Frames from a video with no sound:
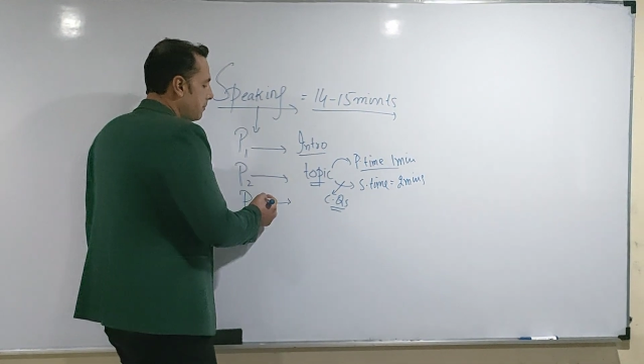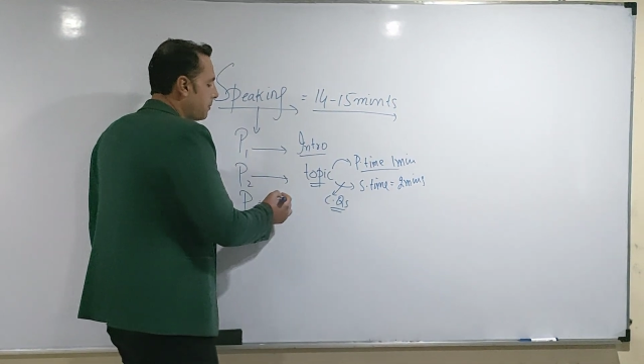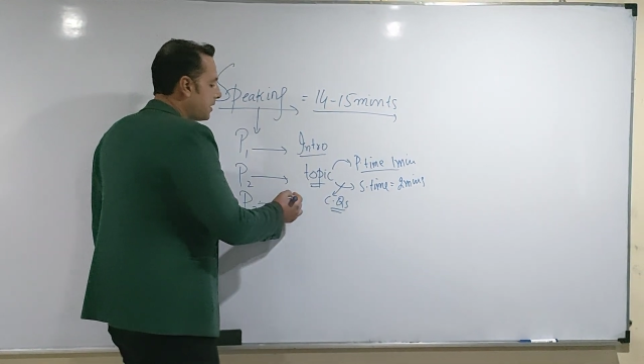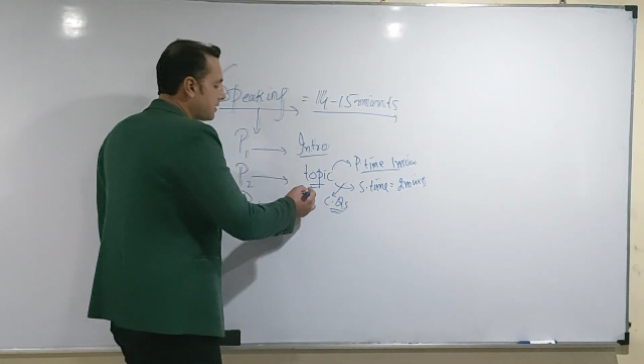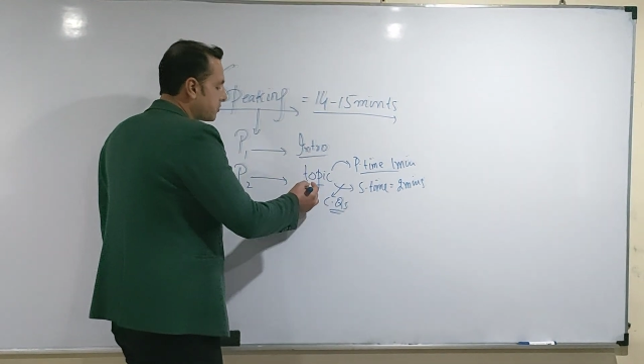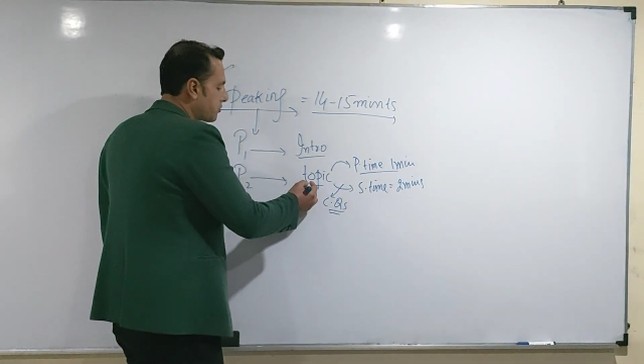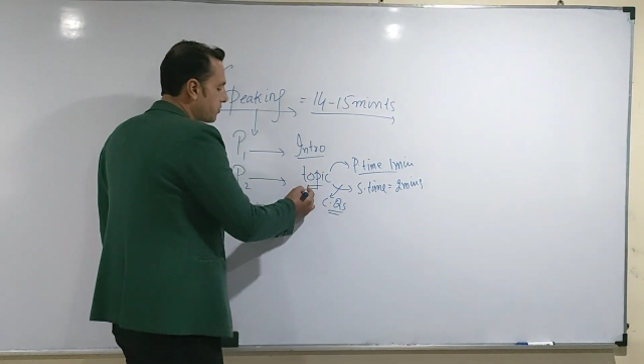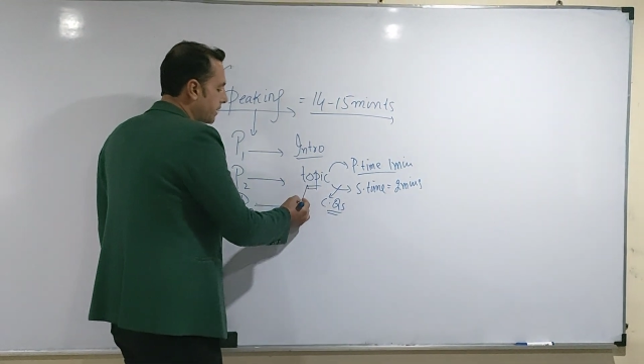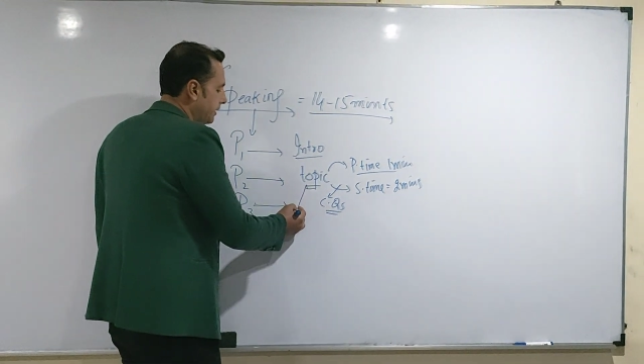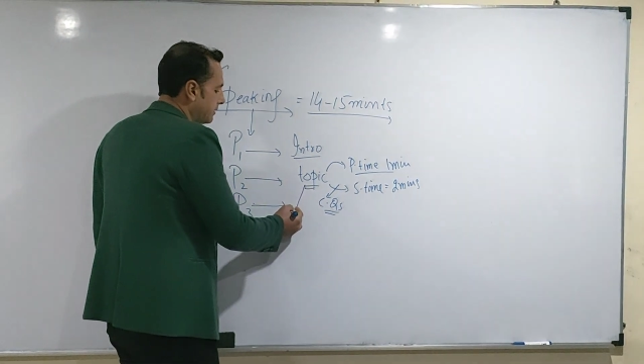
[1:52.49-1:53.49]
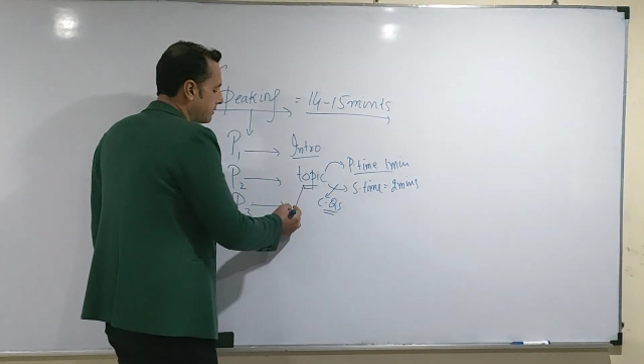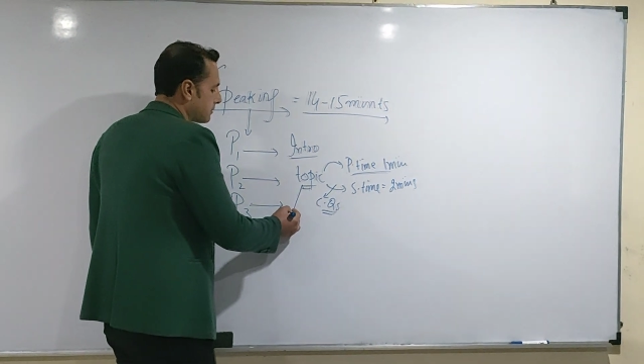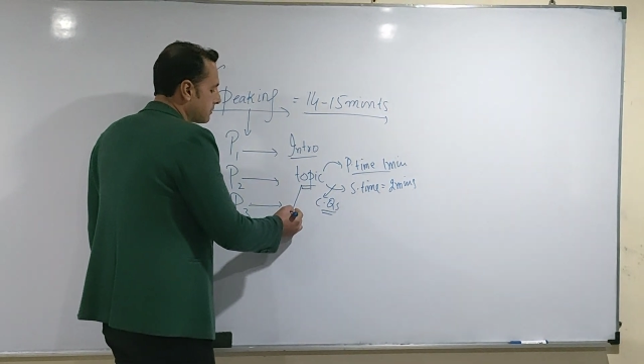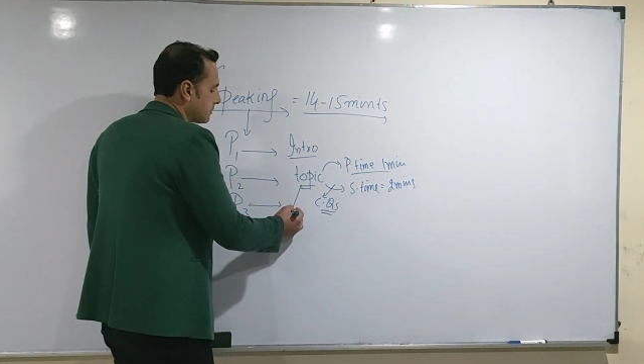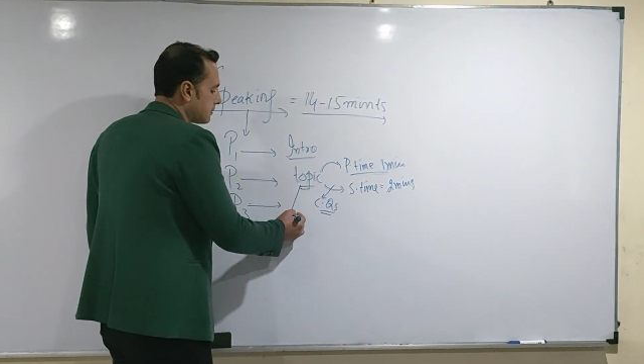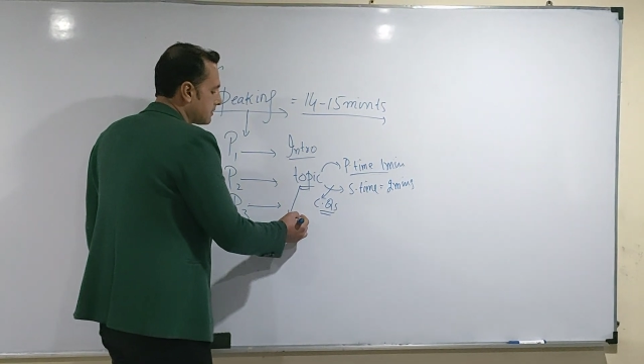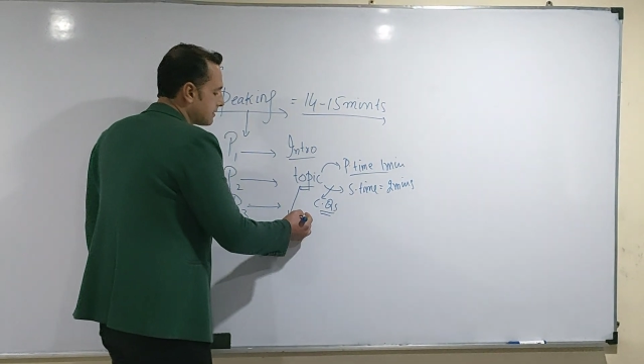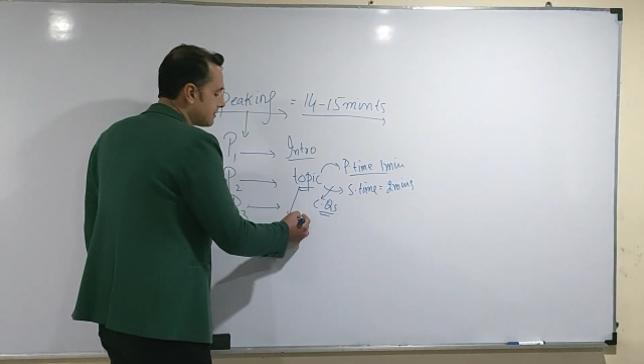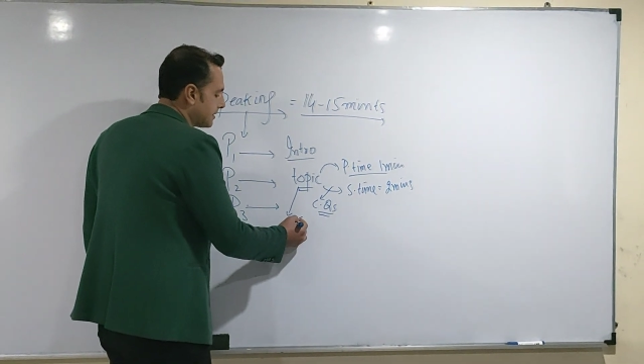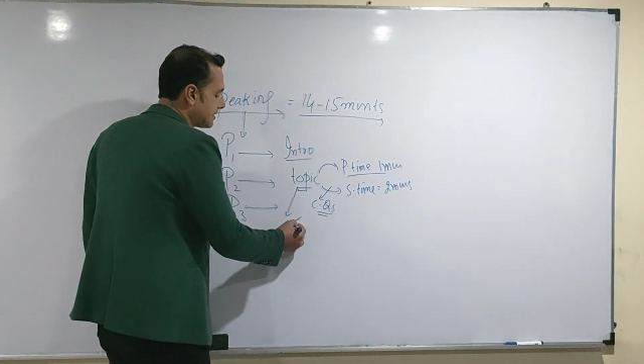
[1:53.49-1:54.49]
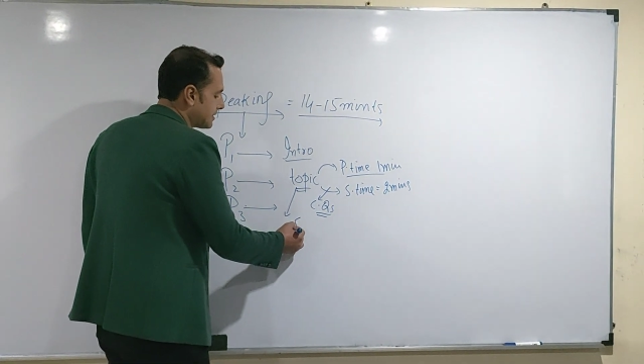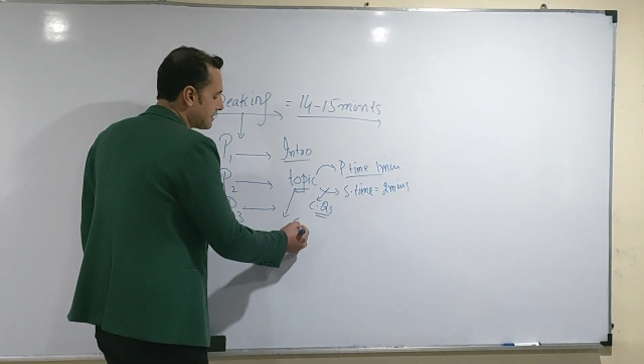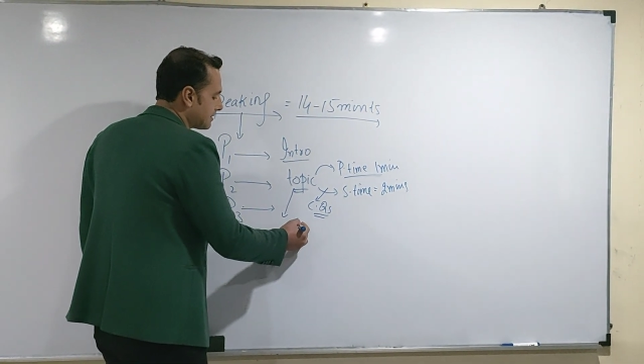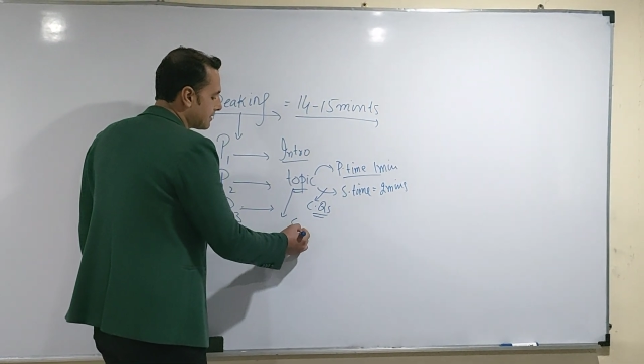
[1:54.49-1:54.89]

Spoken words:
Part 3, this